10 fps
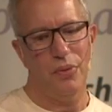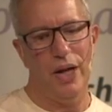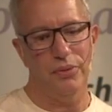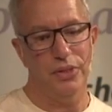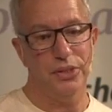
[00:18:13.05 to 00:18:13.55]

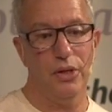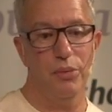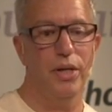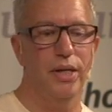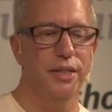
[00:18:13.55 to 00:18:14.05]
there's going
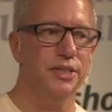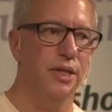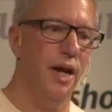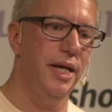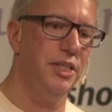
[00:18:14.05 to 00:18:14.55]
to be an
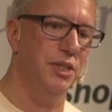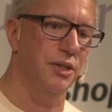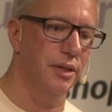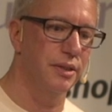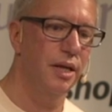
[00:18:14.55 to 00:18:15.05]

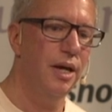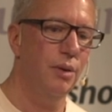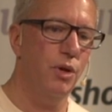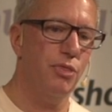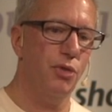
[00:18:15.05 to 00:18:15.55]
installation. And
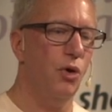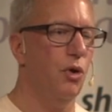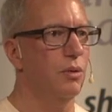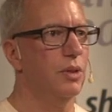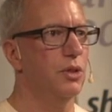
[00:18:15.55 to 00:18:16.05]
we
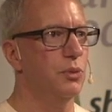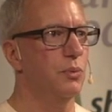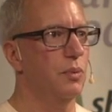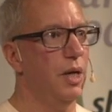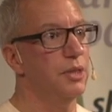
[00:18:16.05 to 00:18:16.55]
thought,
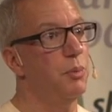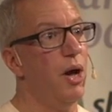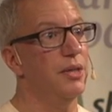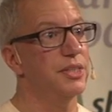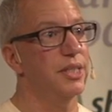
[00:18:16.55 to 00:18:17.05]
as
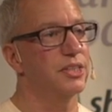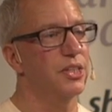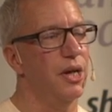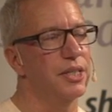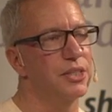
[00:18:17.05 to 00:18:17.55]
part of this
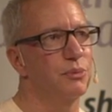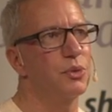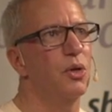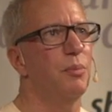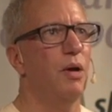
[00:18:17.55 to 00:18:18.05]
installation, it
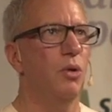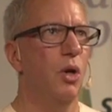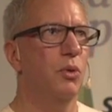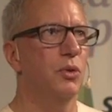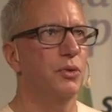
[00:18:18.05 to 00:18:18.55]
was all about
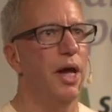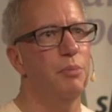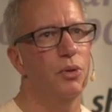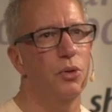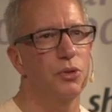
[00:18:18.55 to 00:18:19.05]
local
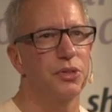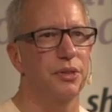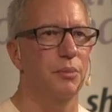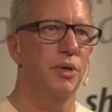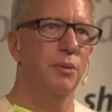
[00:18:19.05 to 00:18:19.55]
neighborhoods
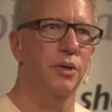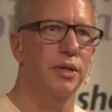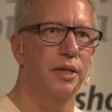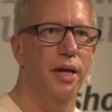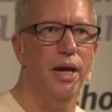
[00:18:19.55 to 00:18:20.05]
and the people
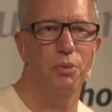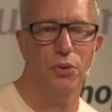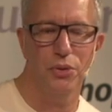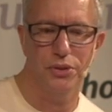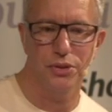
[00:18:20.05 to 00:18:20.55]
in your
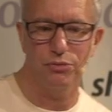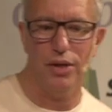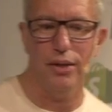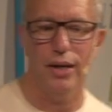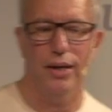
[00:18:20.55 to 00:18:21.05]
neighborhood and stuff
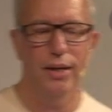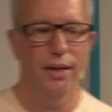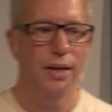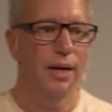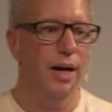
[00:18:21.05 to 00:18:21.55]
like that.
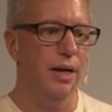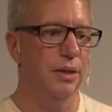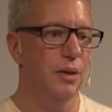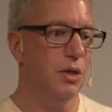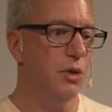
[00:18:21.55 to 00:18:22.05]

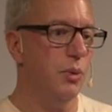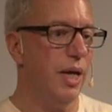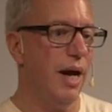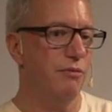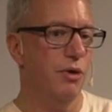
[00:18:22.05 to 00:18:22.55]
And could we
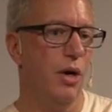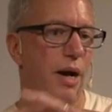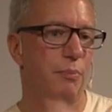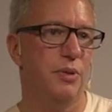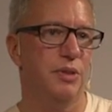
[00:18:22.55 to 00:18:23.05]
have your
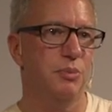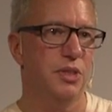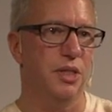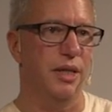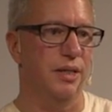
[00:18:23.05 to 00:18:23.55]
happiness
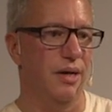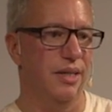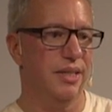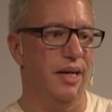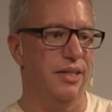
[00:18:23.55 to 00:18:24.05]
machine
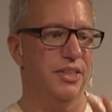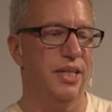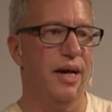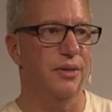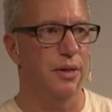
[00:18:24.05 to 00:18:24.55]
kind of
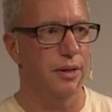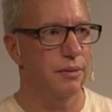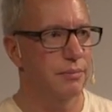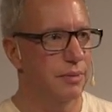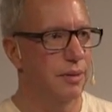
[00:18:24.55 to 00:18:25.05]
sat there?
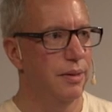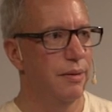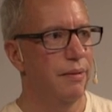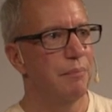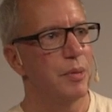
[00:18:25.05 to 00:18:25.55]

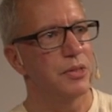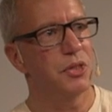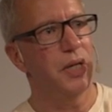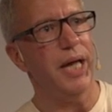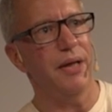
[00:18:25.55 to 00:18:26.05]

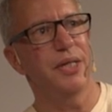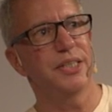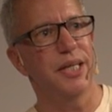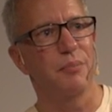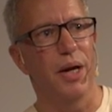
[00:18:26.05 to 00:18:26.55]
So you get
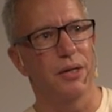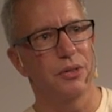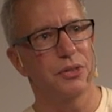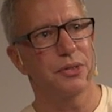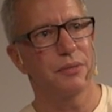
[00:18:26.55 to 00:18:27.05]
these
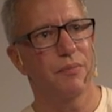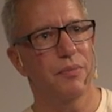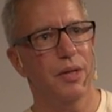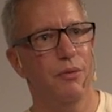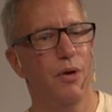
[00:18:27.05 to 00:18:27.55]
emails,
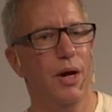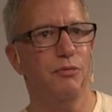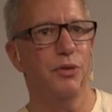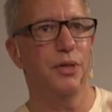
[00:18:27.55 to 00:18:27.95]
and rather